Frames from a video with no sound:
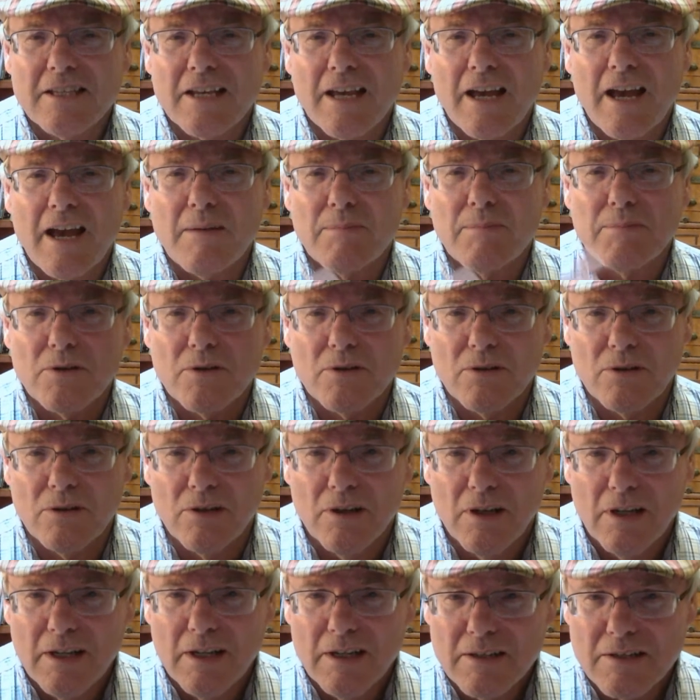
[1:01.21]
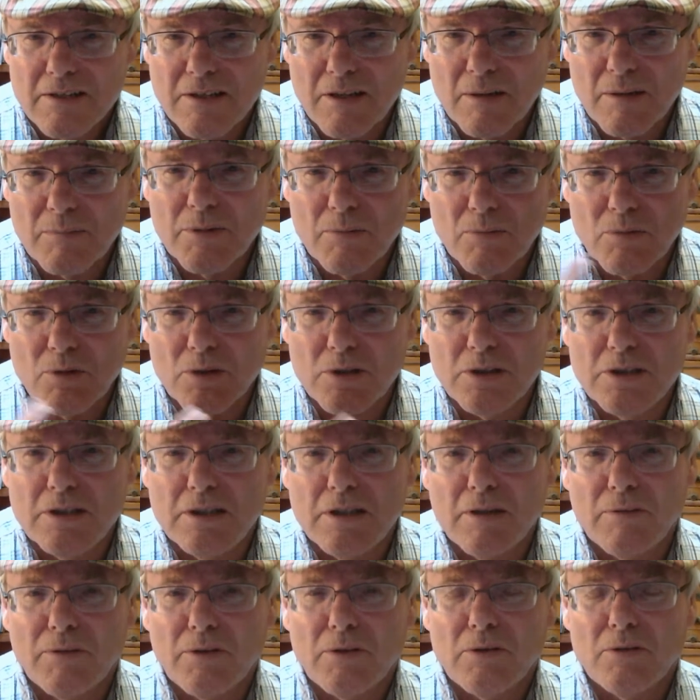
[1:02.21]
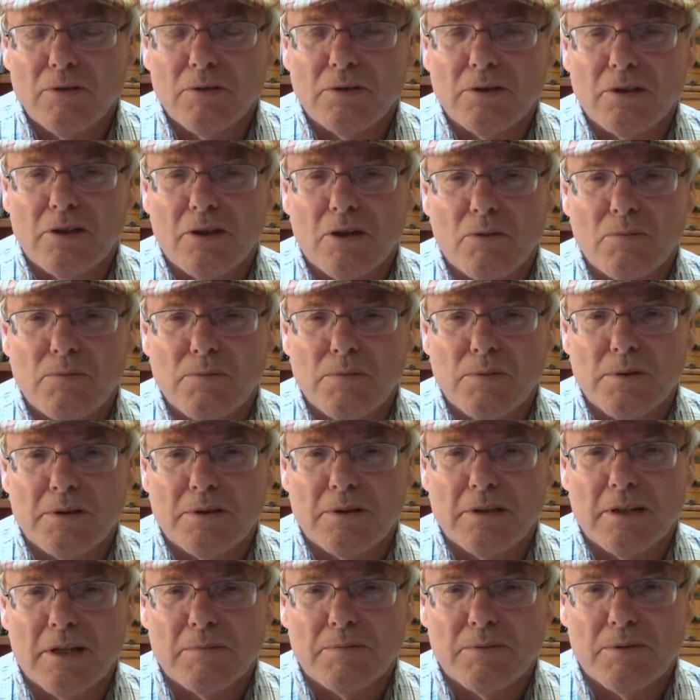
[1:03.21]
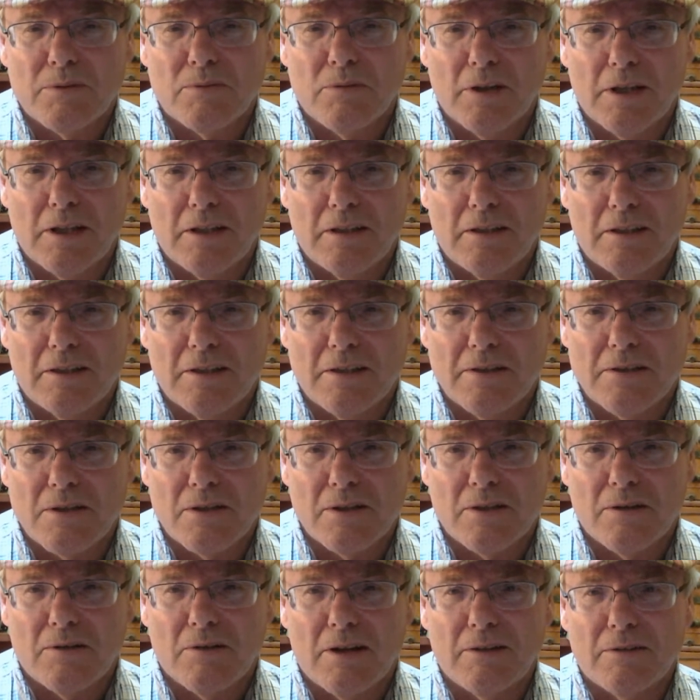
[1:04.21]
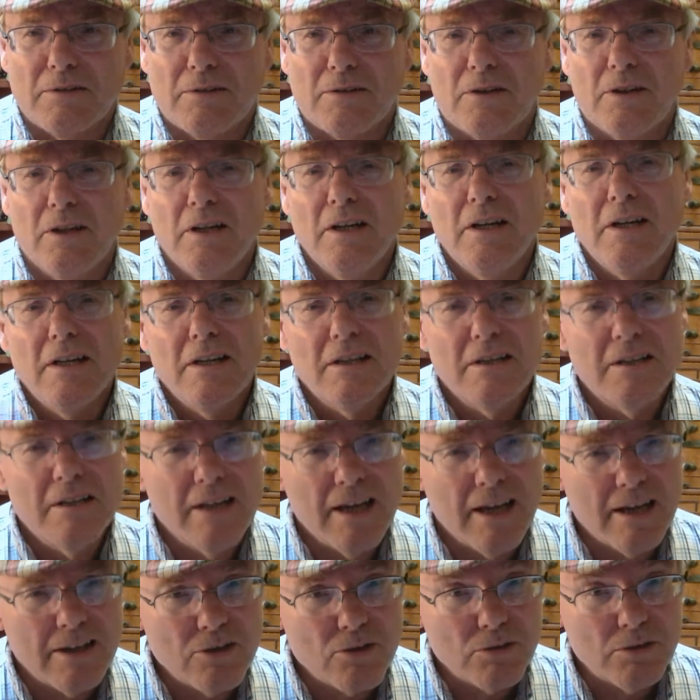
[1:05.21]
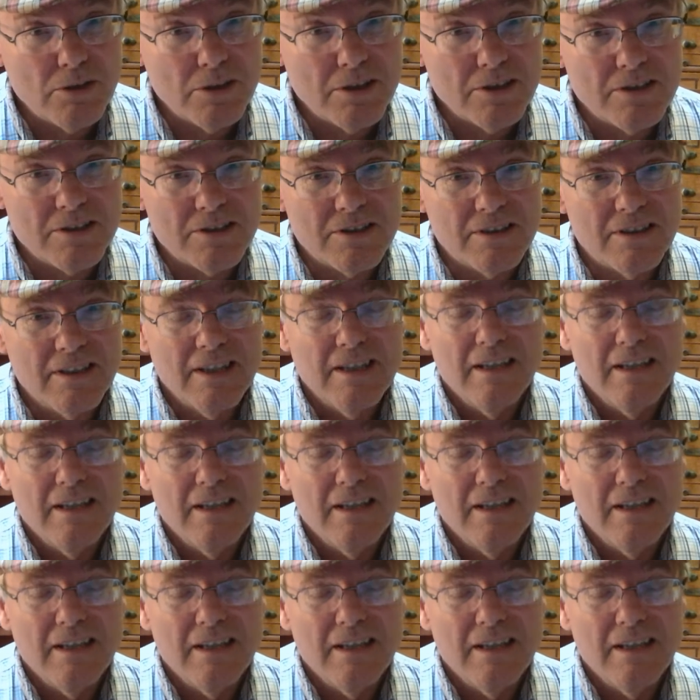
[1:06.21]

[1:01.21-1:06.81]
capture some of the more difficult to cope with types of realities that are out there. Naturalists,